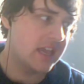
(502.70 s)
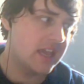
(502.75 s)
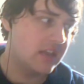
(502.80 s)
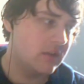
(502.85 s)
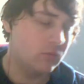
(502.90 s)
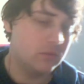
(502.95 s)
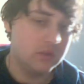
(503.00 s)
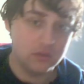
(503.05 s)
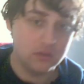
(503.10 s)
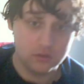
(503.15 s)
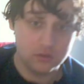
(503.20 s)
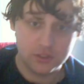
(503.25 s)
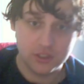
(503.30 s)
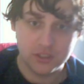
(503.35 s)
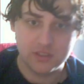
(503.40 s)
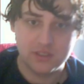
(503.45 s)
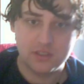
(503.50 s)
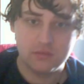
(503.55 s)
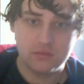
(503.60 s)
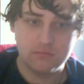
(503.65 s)
will
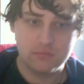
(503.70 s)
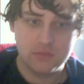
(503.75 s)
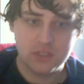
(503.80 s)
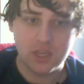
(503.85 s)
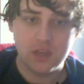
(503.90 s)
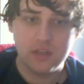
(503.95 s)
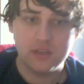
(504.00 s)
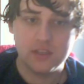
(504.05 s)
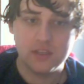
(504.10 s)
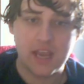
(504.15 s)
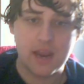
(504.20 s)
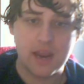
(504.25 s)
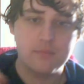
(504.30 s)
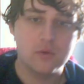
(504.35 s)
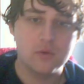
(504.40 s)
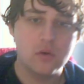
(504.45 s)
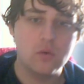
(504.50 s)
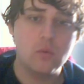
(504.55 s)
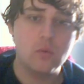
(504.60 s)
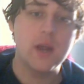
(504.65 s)
just turn the
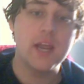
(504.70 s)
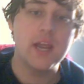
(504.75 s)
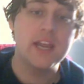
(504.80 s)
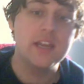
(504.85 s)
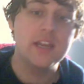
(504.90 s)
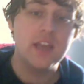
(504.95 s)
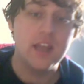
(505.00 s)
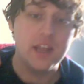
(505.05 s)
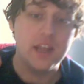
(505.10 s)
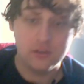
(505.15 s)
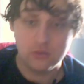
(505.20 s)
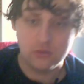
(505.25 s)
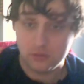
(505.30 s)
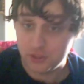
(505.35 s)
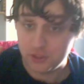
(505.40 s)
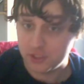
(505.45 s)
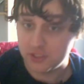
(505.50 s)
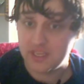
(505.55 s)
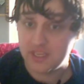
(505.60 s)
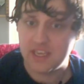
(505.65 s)
camera away and you'll
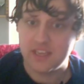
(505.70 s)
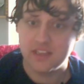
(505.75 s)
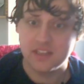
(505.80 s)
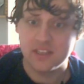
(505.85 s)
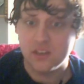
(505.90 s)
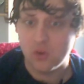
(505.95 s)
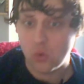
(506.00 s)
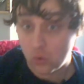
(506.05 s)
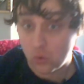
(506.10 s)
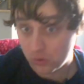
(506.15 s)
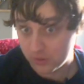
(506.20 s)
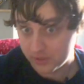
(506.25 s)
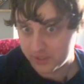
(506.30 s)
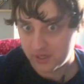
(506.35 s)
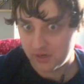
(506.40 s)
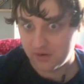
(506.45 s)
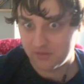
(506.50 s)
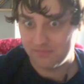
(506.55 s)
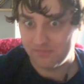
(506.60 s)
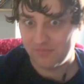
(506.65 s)
just hear the
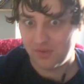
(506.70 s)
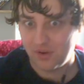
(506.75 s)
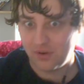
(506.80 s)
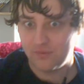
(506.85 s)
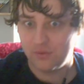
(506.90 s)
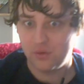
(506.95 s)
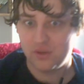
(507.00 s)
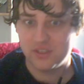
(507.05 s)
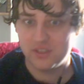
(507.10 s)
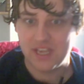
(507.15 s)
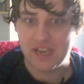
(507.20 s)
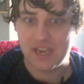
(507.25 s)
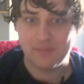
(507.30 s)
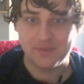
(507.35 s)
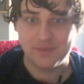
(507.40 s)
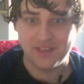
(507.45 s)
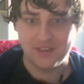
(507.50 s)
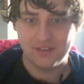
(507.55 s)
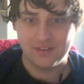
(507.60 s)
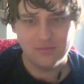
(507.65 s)
audio of what's
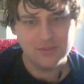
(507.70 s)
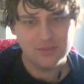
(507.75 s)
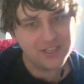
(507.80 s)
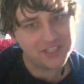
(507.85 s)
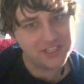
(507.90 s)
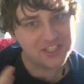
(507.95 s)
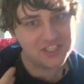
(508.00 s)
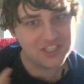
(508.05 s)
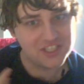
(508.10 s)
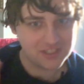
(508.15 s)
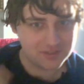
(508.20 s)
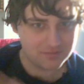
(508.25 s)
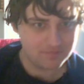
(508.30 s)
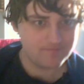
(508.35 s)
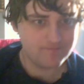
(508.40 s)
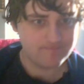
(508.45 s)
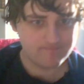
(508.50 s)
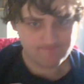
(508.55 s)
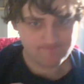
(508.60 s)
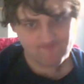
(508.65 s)
happening, which
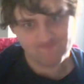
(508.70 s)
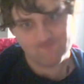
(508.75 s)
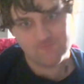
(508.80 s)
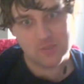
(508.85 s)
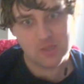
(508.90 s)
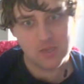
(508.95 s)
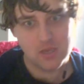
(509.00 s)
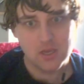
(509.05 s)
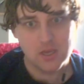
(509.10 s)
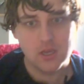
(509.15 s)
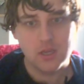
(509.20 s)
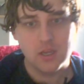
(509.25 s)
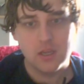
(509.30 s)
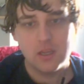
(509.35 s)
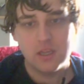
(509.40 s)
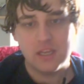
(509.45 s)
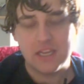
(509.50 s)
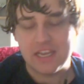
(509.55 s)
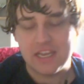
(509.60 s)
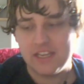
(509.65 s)

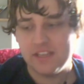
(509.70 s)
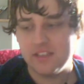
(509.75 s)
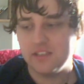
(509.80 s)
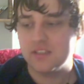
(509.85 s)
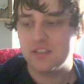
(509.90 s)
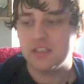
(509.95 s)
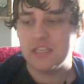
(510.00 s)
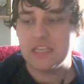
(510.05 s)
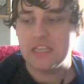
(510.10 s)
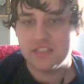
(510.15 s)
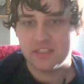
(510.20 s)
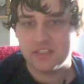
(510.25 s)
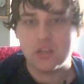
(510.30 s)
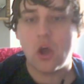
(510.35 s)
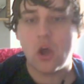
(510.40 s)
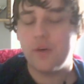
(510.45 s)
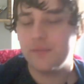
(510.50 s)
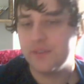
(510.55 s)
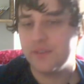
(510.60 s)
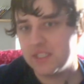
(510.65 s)
it's
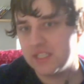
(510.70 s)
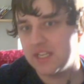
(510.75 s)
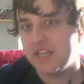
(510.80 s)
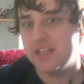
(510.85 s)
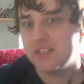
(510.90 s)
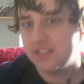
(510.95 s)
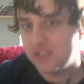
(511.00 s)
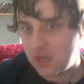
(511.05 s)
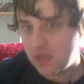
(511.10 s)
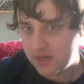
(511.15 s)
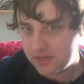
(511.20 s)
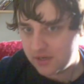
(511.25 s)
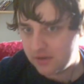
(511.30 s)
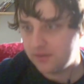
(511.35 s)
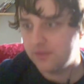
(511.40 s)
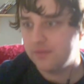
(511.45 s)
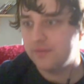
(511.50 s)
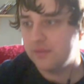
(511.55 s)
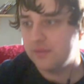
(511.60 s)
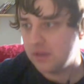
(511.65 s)
obviously a sign
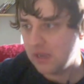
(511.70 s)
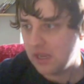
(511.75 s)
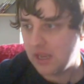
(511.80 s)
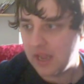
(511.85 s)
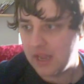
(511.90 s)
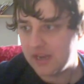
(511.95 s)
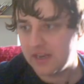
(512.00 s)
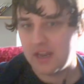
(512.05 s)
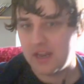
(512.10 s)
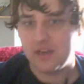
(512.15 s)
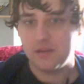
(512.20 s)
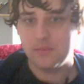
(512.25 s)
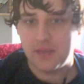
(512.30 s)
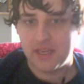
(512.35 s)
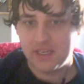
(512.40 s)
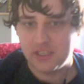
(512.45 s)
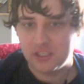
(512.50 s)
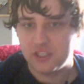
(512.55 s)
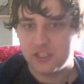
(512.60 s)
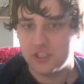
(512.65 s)
of an
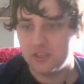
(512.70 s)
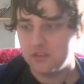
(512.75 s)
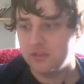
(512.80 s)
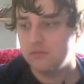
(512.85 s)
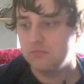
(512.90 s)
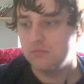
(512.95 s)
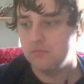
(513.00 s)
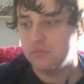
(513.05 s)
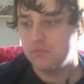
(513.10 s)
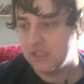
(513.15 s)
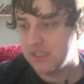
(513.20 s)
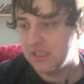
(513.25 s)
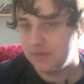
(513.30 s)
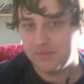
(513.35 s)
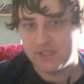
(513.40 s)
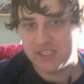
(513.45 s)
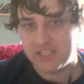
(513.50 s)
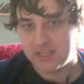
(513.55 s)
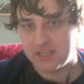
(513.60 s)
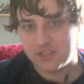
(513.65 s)
animation
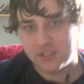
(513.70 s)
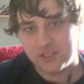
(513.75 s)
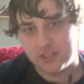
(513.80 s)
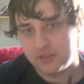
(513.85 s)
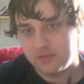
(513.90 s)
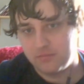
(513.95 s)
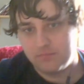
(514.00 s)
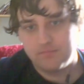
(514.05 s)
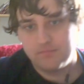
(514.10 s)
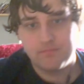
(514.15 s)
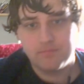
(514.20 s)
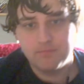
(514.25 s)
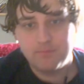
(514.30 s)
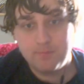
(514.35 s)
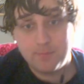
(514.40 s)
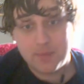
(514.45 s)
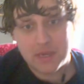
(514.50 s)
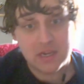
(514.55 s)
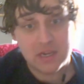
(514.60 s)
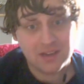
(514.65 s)
limitation.
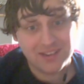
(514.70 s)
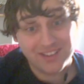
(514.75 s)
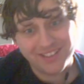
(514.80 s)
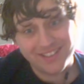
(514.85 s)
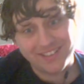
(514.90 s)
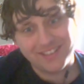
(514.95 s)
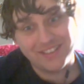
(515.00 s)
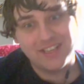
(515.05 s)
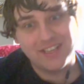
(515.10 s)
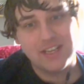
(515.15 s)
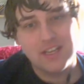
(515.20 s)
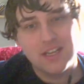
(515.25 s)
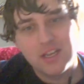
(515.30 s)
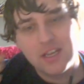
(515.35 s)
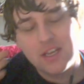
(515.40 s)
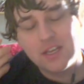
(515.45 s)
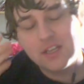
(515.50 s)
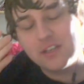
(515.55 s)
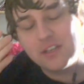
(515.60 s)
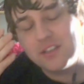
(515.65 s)
But
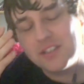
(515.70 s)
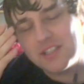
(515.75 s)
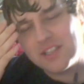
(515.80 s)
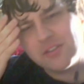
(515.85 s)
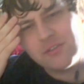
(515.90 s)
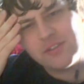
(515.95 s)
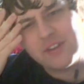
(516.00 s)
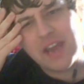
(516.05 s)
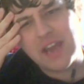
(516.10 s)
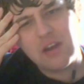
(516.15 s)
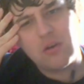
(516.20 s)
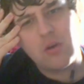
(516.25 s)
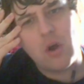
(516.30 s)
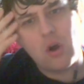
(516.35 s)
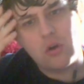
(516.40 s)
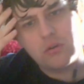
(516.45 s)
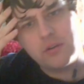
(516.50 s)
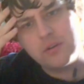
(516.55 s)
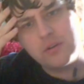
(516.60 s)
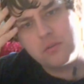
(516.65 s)
considering how
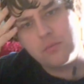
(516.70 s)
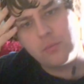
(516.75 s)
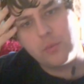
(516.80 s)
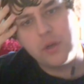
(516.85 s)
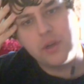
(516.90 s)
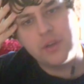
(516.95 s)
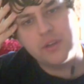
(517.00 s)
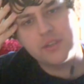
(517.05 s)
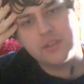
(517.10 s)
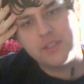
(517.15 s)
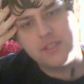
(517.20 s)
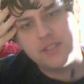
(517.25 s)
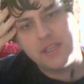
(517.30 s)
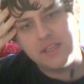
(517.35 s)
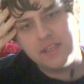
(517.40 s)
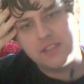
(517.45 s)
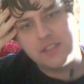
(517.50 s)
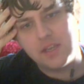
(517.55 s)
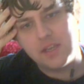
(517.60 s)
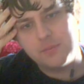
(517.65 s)
horror works
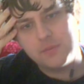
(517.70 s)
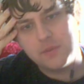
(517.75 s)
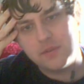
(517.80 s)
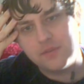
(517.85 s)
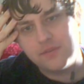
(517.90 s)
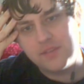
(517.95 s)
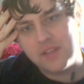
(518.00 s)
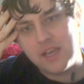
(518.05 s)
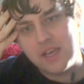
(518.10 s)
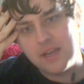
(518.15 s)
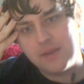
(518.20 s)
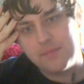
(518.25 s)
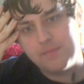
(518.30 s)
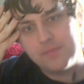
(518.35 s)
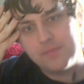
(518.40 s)
in terms of that,